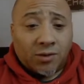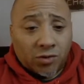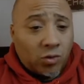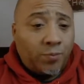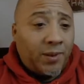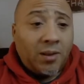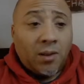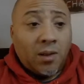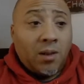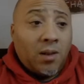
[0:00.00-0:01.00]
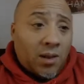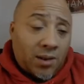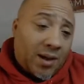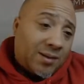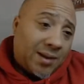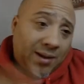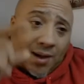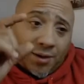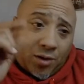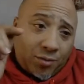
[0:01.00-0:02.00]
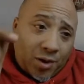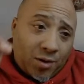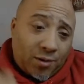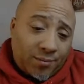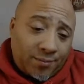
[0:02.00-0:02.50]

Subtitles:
stupid, and I was like, "Gotta go, dog."